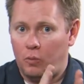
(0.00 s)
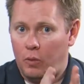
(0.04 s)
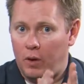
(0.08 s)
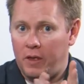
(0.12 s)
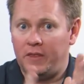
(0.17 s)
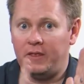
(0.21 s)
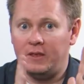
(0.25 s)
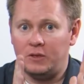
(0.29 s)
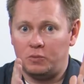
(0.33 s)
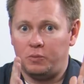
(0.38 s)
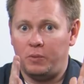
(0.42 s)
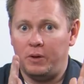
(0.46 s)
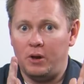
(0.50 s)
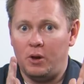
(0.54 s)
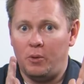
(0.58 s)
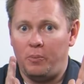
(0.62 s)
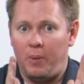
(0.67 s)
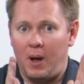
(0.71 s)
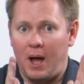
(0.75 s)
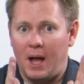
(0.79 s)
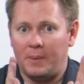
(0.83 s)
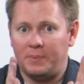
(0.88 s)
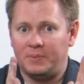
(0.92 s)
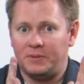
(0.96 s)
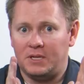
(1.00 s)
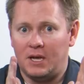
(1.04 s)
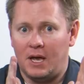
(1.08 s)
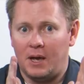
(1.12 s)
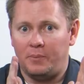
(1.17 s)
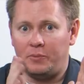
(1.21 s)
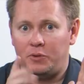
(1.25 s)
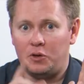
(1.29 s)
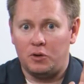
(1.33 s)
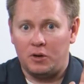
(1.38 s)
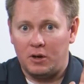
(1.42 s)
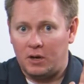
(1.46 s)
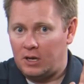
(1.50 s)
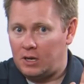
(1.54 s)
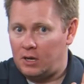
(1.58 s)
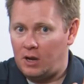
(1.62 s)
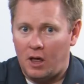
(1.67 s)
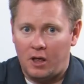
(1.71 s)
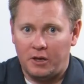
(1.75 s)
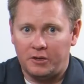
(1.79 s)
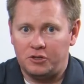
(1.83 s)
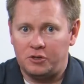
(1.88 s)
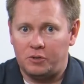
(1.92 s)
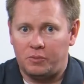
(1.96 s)
When this window pops up, you can
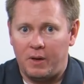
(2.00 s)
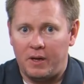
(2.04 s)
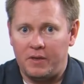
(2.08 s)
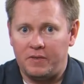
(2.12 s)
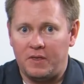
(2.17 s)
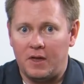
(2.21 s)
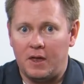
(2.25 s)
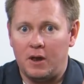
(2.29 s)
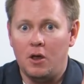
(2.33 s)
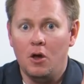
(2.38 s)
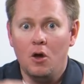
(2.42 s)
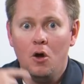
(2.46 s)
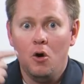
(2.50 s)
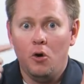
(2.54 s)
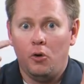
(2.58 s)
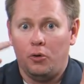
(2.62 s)
acknowledge it right then,